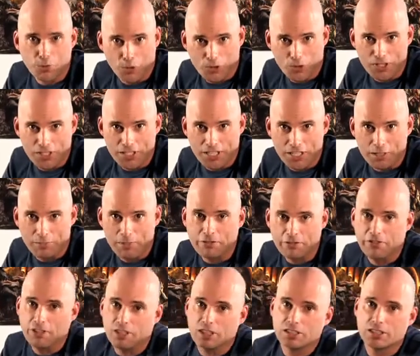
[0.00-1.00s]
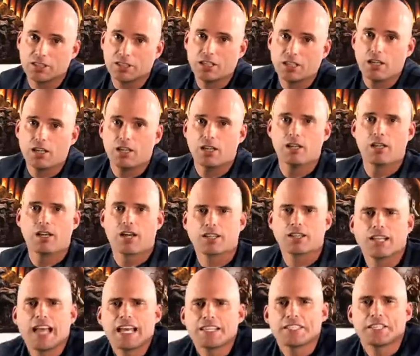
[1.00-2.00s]
roles need to be filled. A
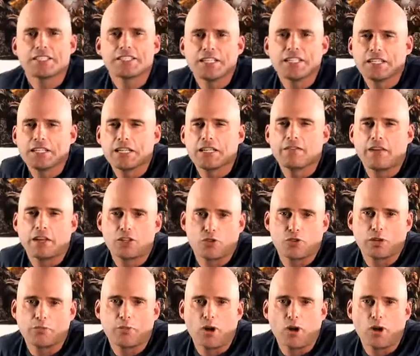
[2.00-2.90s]
classic D&D adventuring